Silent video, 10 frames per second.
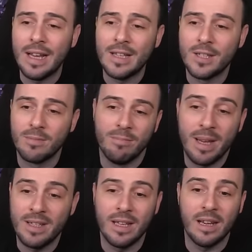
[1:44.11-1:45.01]
Is
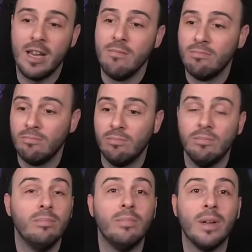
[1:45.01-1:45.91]
basically
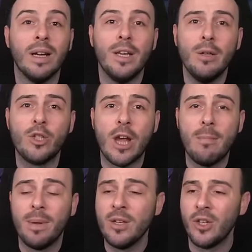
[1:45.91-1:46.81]
a new
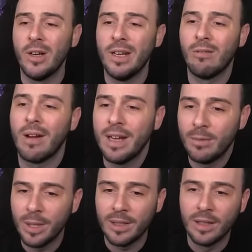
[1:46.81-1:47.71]
champion joining raid
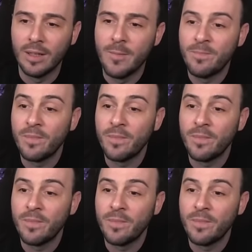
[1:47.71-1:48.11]
with uh,